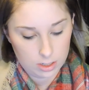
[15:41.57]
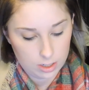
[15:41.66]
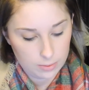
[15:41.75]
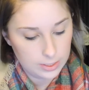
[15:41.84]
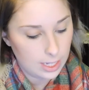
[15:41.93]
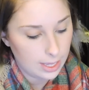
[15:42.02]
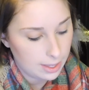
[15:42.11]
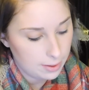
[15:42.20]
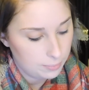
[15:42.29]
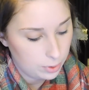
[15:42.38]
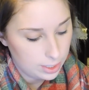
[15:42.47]
I'm going to take it
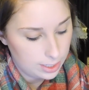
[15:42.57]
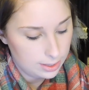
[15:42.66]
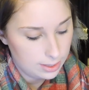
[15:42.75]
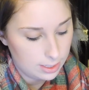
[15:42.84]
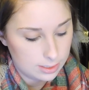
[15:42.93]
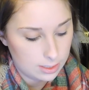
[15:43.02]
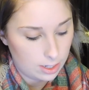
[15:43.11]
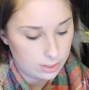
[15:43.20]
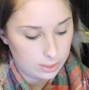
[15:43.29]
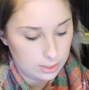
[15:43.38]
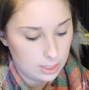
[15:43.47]
and put it in this
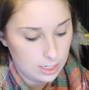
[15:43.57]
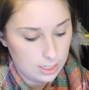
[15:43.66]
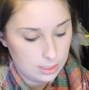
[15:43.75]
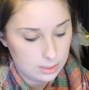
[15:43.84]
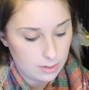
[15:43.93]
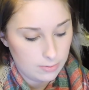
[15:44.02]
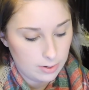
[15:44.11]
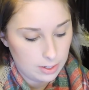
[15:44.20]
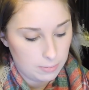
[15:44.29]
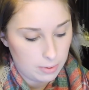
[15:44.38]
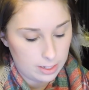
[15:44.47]
color. It's the
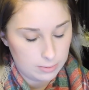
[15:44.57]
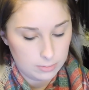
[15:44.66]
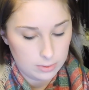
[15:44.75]
very bottom